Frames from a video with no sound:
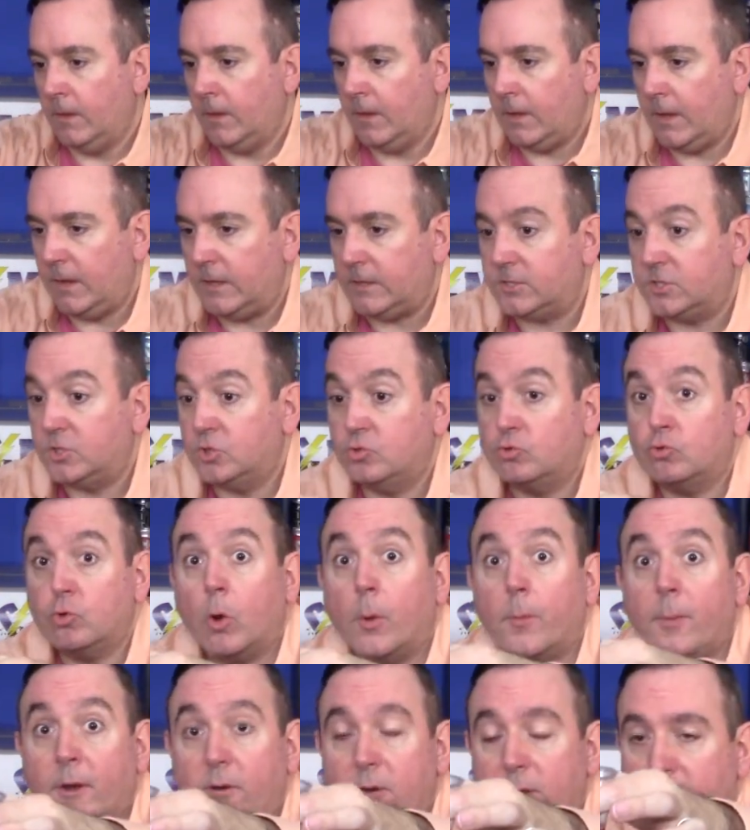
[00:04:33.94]
Got a
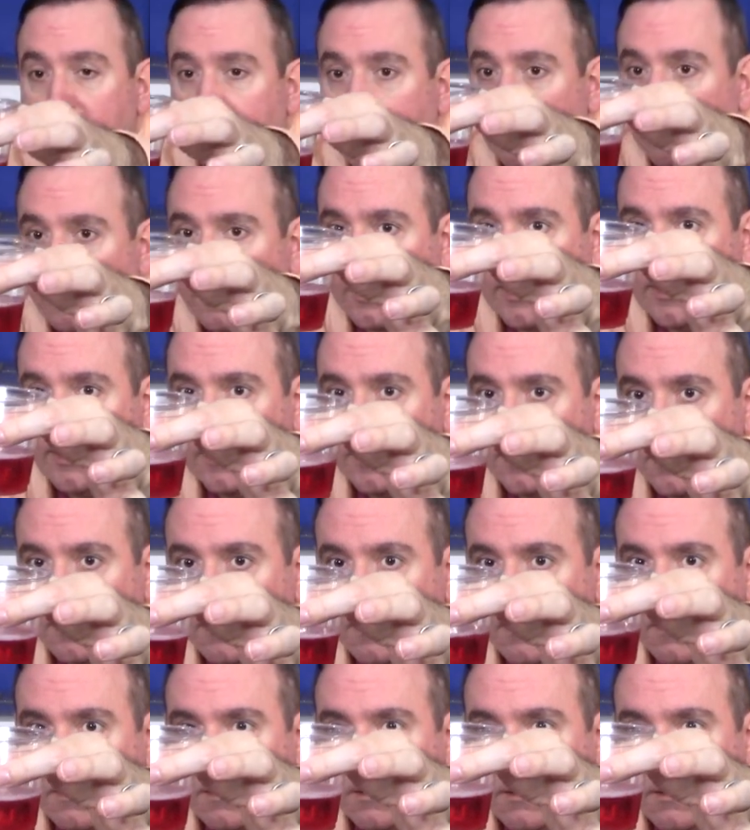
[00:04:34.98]
strawberry color here.